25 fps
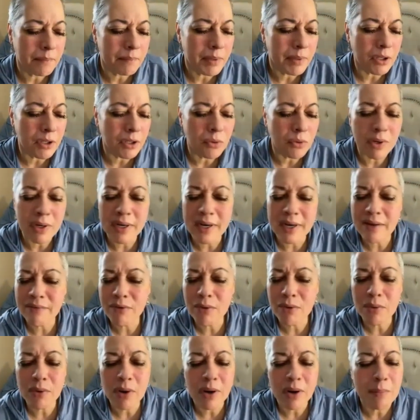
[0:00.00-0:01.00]
but you are
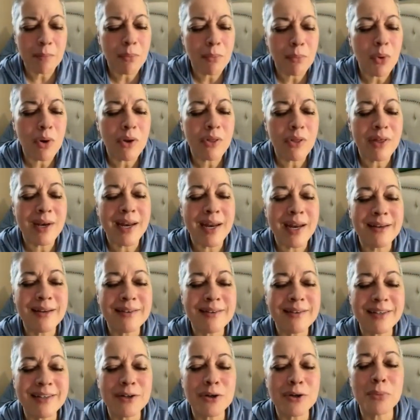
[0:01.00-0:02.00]
never more than a
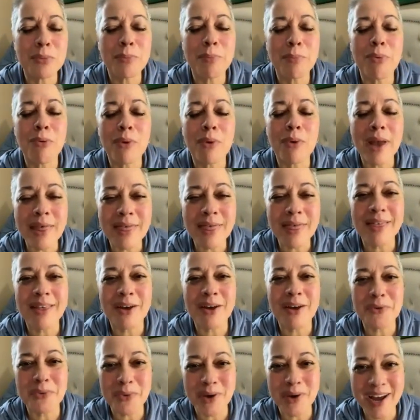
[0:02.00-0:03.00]
single breath
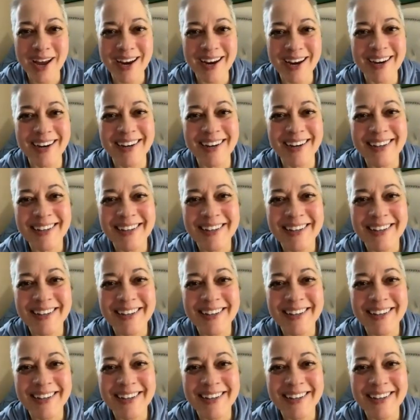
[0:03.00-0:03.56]
away